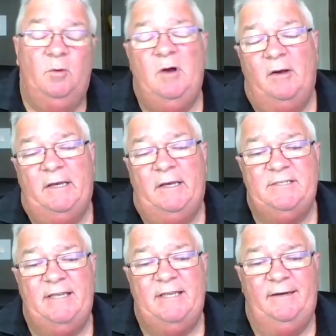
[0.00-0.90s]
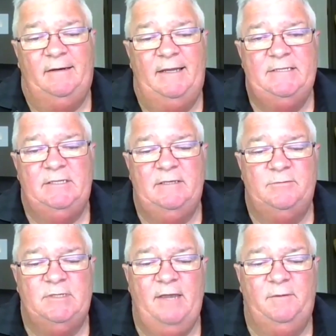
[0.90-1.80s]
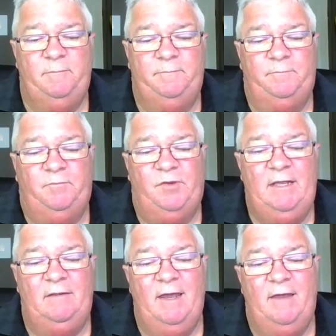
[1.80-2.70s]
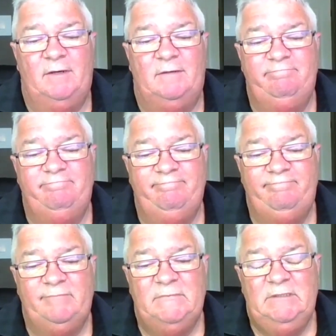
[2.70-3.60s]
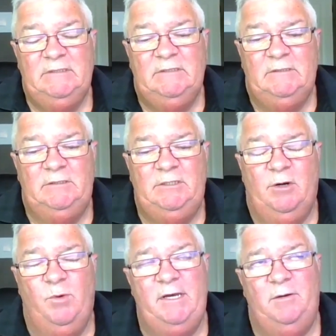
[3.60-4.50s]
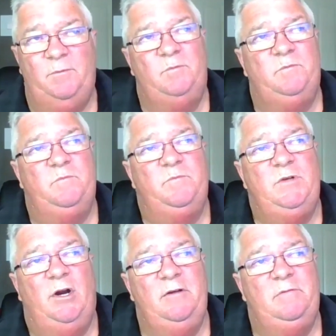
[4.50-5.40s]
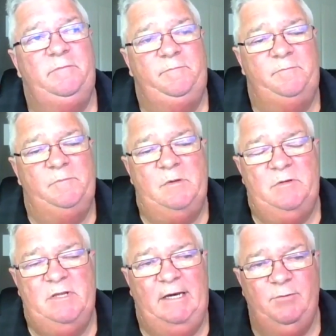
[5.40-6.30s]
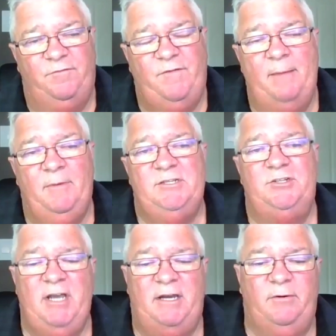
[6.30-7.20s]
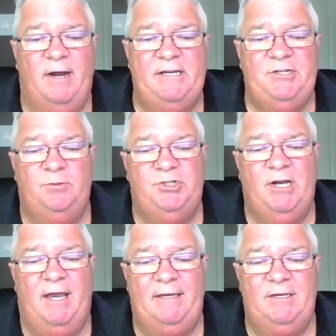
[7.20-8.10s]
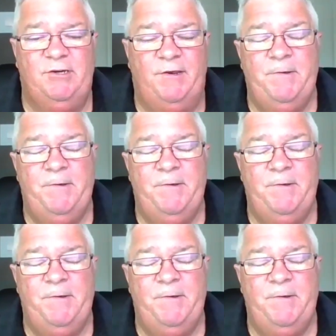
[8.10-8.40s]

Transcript: I guess that, that leads, there's another thing there that, you know, when you, you know, dealing with families and generational change,